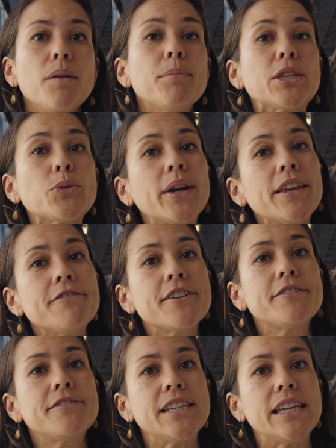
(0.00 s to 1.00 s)
By
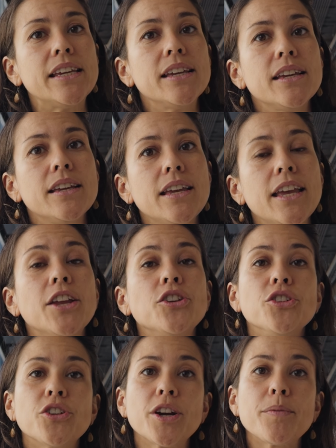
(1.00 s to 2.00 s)
2050, in
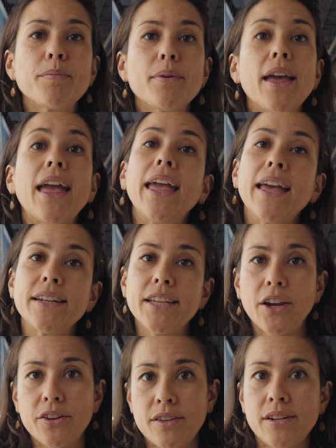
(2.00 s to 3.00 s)
Europe and
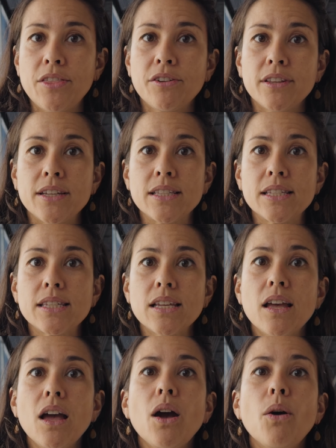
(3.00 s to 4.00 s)
here in the Netherlands,
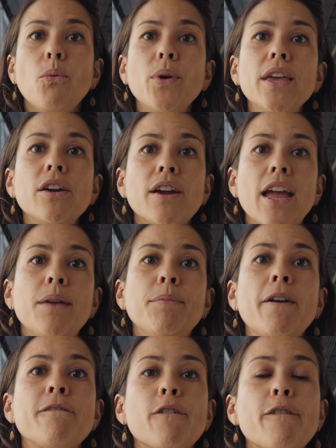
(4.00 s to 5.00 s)
we are
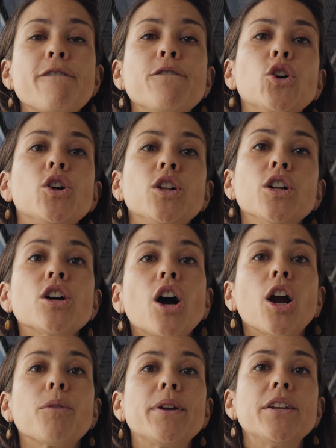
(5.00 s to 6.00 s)
aiming for full
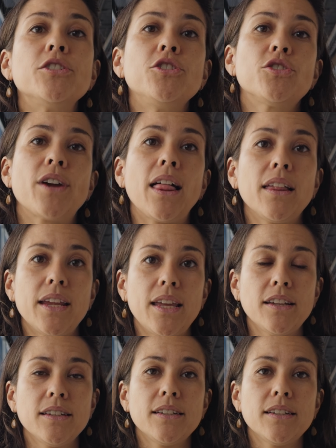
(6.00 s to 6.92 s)
carbon neutrality.